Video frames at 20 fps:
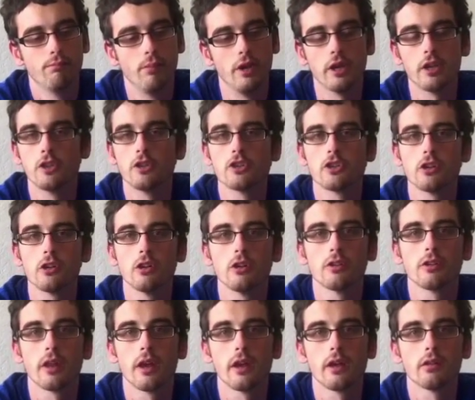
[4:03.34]
making sure
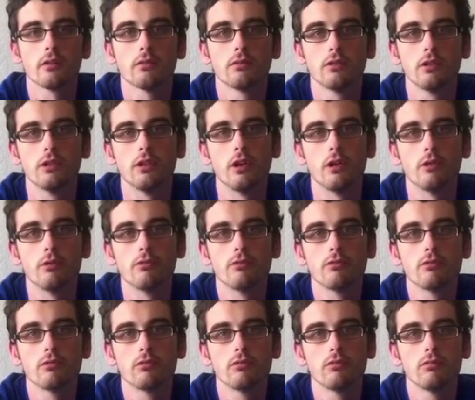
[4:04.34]
that you
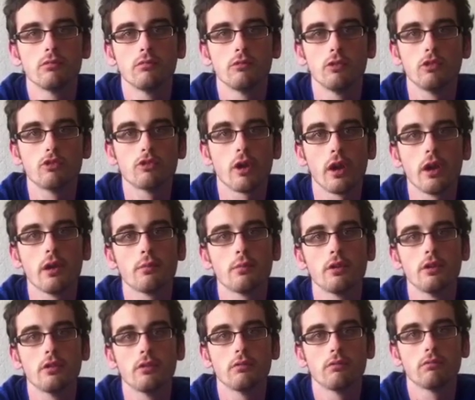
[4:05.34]
try to
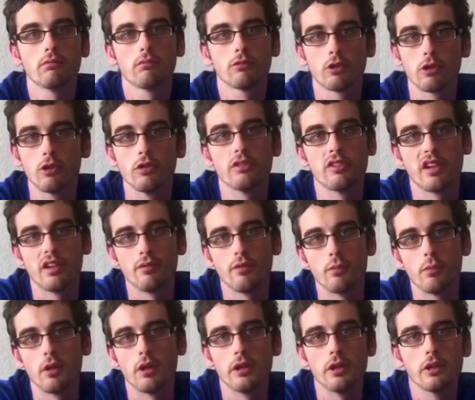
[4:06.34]
be good to
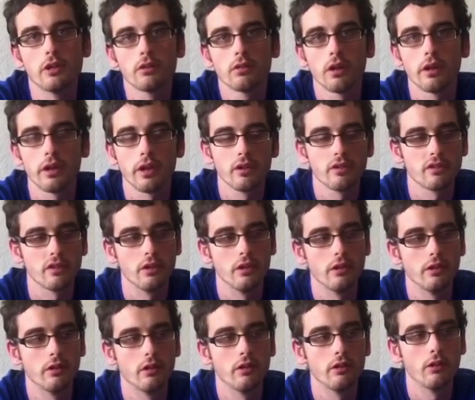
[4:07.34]
everybody. Like, as
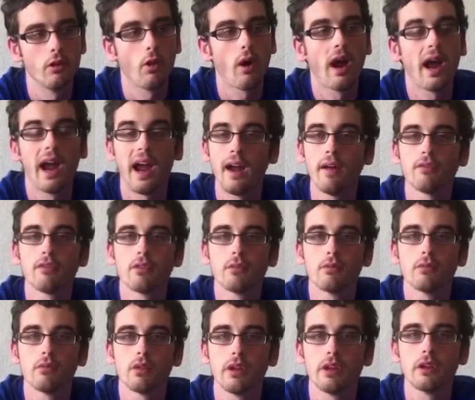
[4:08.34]
in, you don't have to
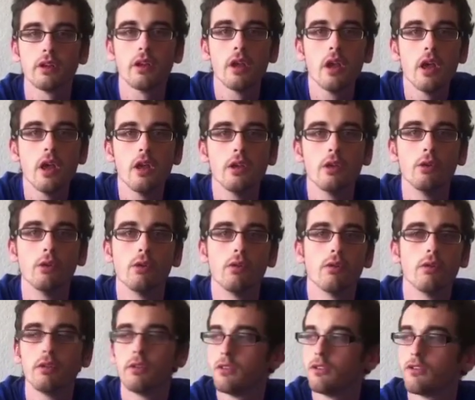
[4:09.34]

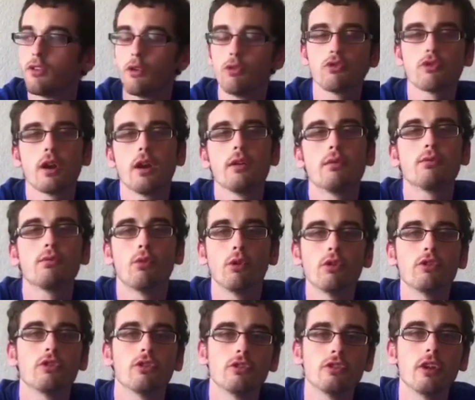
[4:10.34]
don't try to
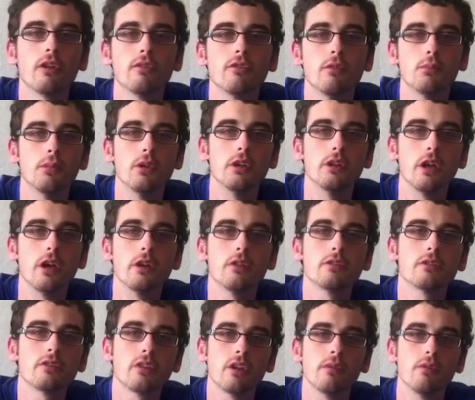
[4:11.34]
force yourself to be
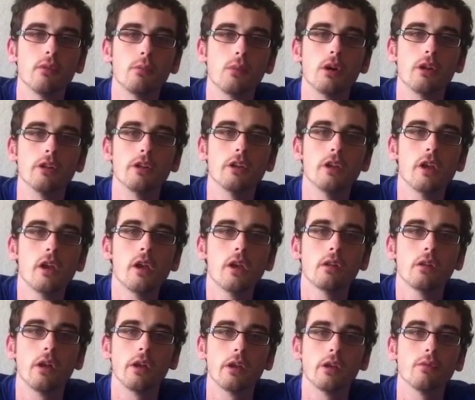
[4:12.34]
nice to everybody.
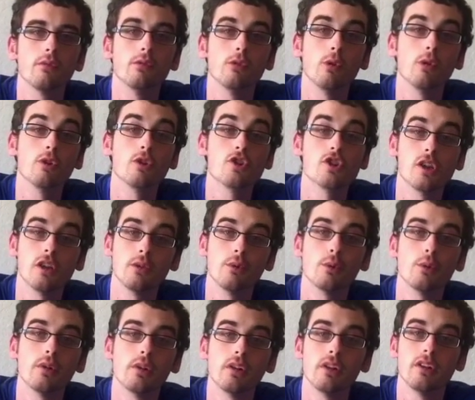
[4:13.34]
Like, if you're
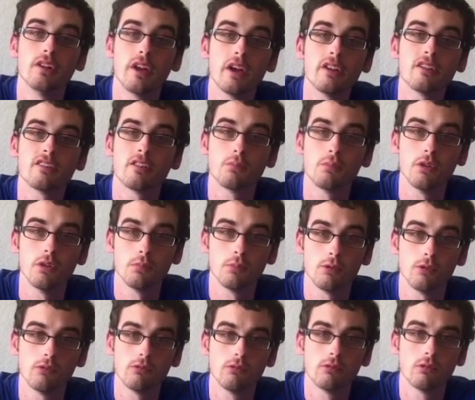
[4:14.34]
genuinely nice to
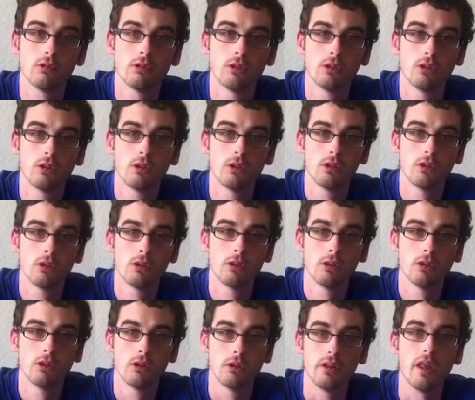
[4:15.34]
people,
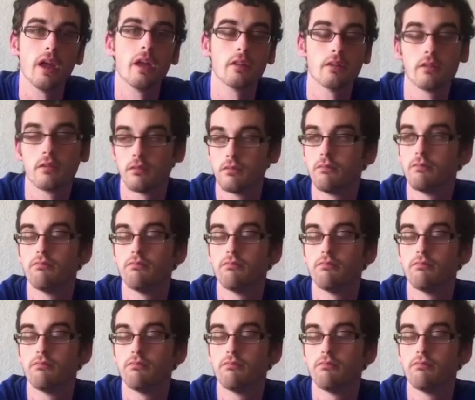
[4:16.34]
that's